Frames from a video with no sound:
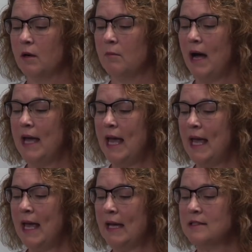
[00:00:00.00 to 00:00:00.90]
My
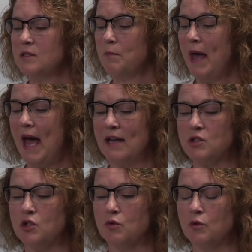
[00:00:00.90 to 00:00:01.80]
hands
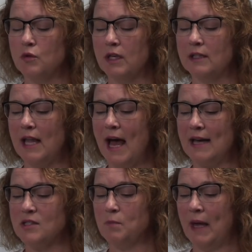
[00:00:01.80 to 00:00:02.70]
pass through the
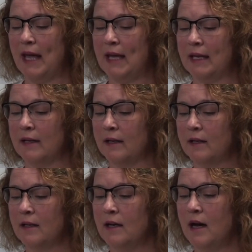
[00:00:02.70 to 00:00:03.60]
glass pane.
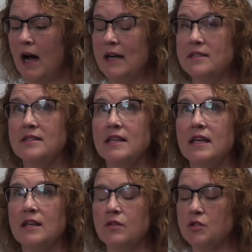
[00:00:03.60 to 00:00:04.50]
I
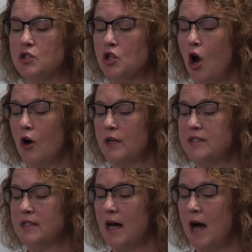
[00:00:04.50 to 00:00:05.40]
see the starry
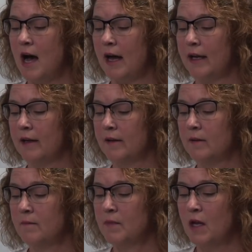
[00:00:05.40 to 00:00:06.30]
sky,
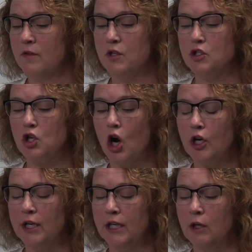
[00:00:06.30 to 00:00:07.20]
the
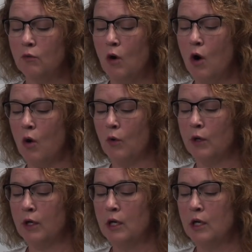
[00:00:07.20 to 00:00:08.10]
darkening road,
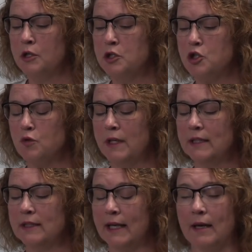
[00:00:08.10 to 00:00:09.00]

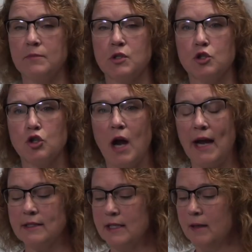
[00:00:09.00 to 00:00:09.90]
street lamps
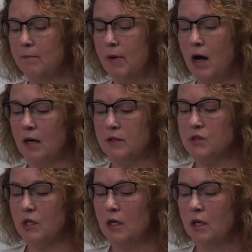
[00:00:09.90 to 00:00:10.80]
attracting bugs.